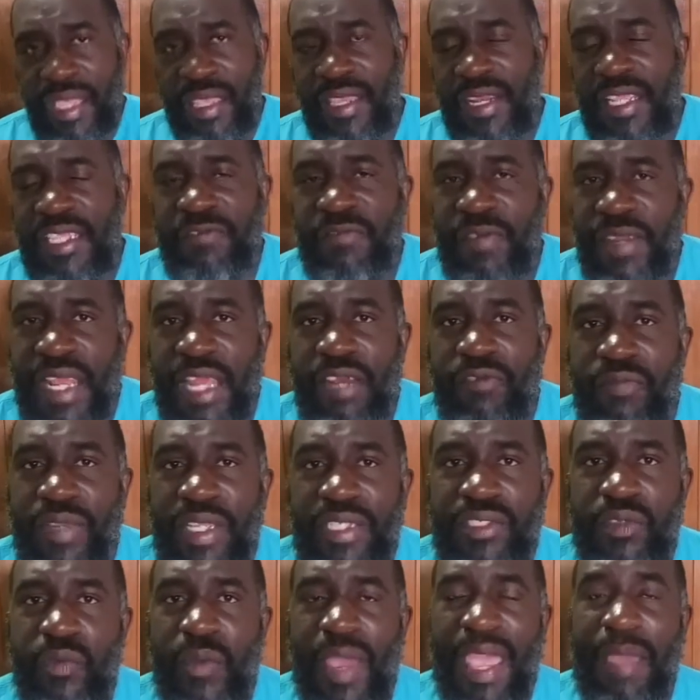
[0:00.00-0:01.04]
It is for that
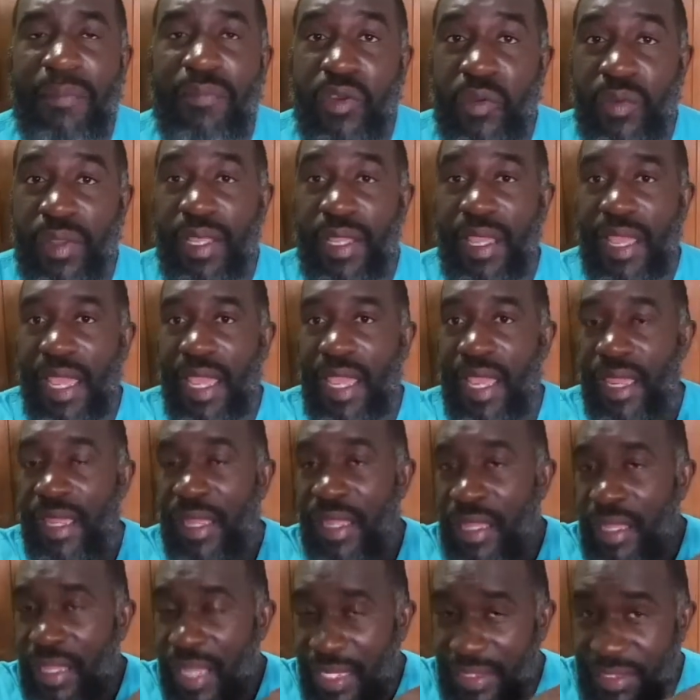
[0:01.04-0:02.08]
reason why I'm doing
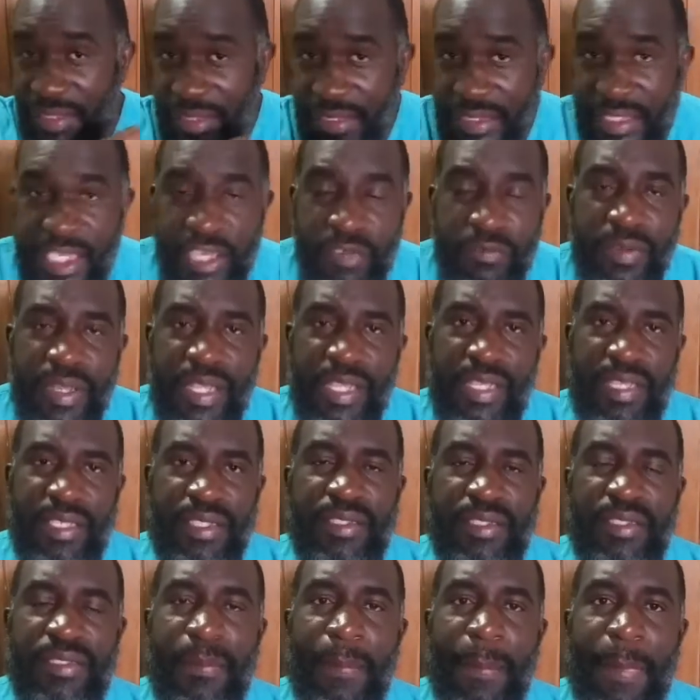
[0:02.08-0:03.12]
a, a
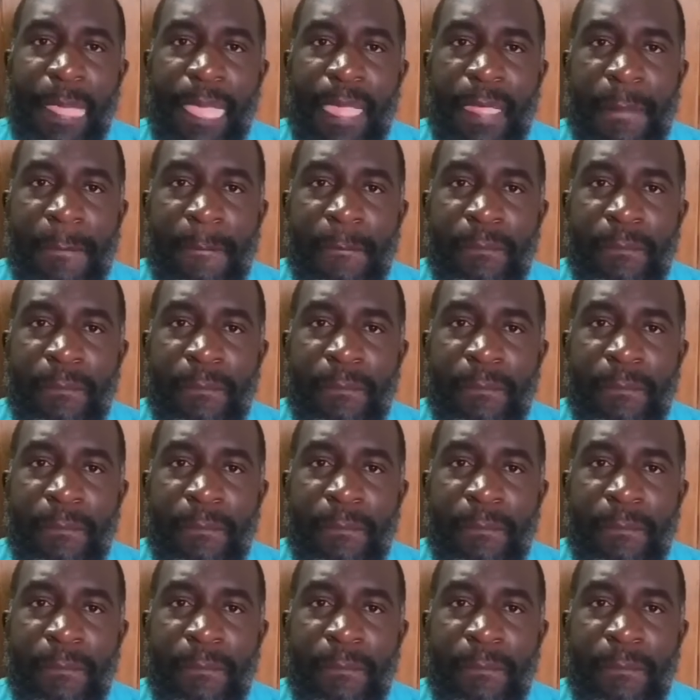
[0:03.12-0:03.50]
series